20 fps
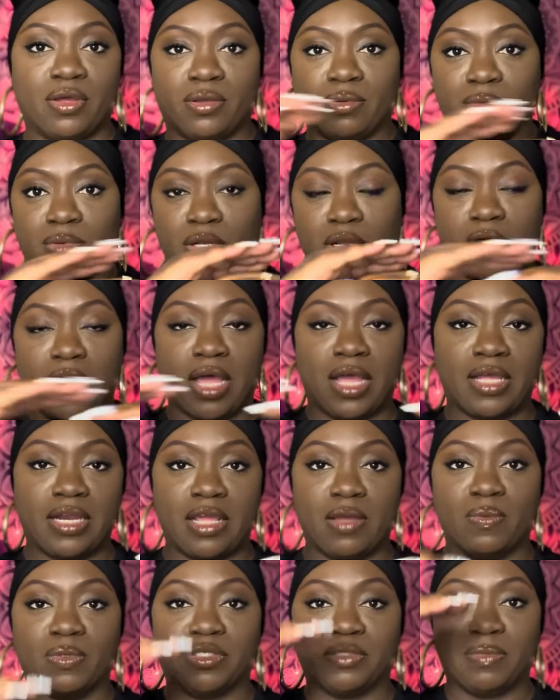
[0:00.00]
line,
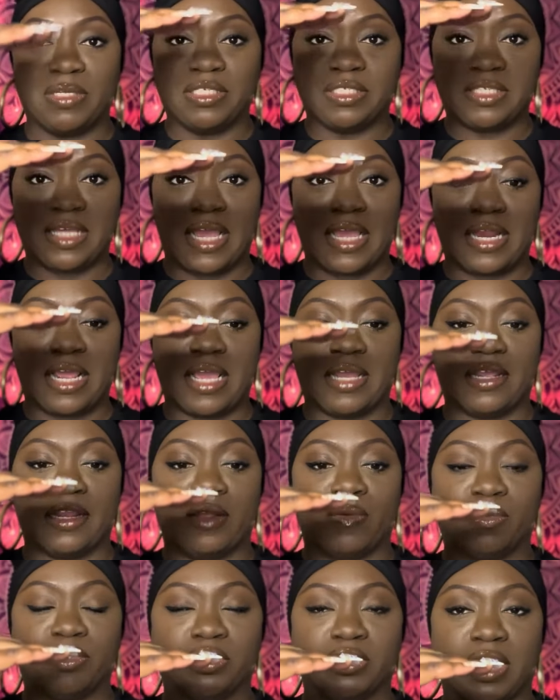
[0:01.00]
it was me saying it and then
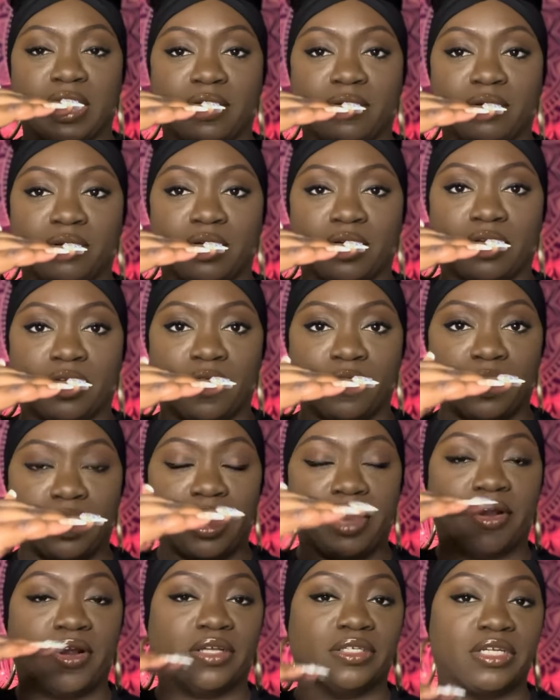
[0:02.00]
it was like another
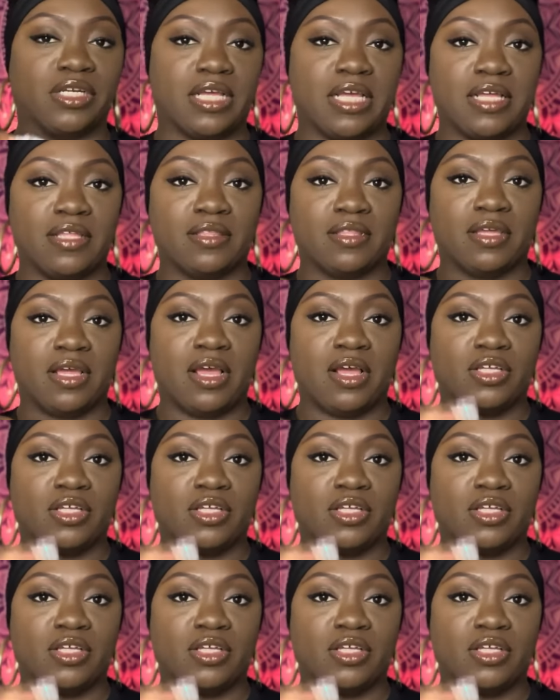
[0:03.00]
layer underneath.